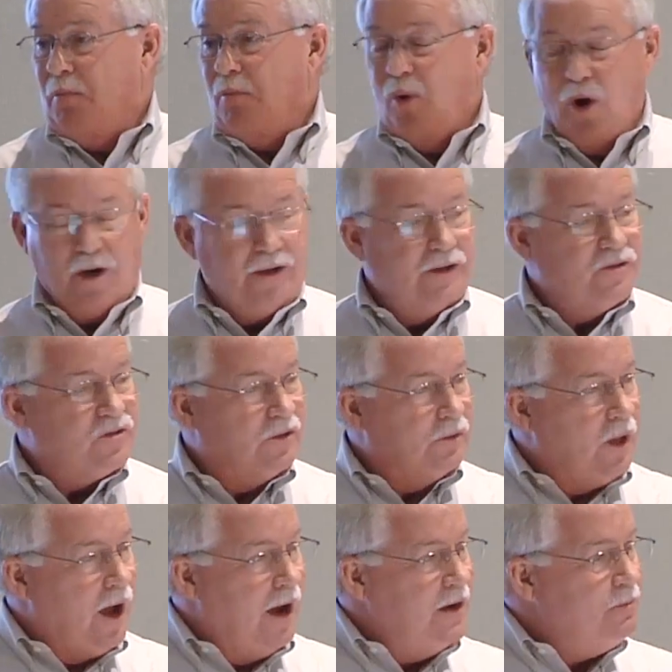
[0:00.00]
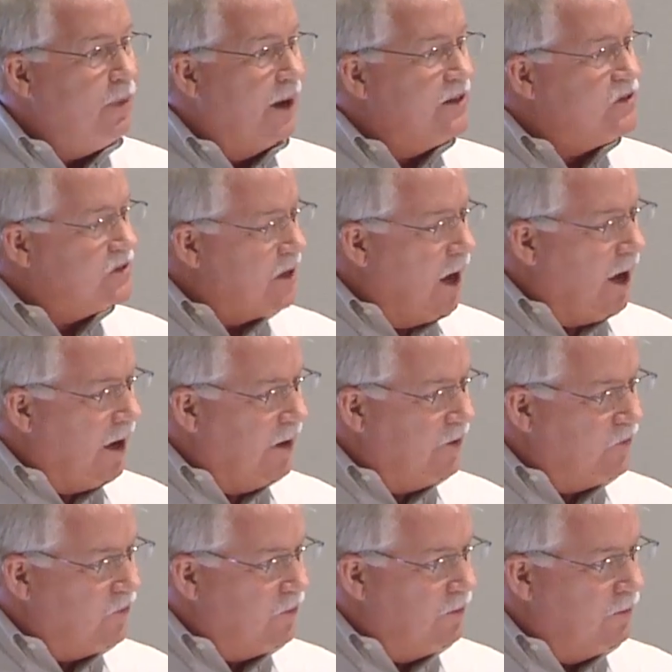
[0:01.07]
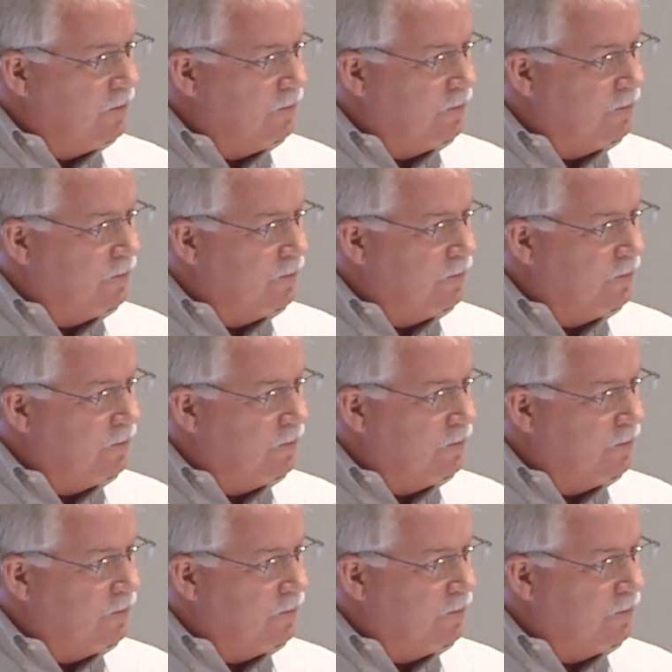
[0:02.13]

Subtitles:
markets align by size.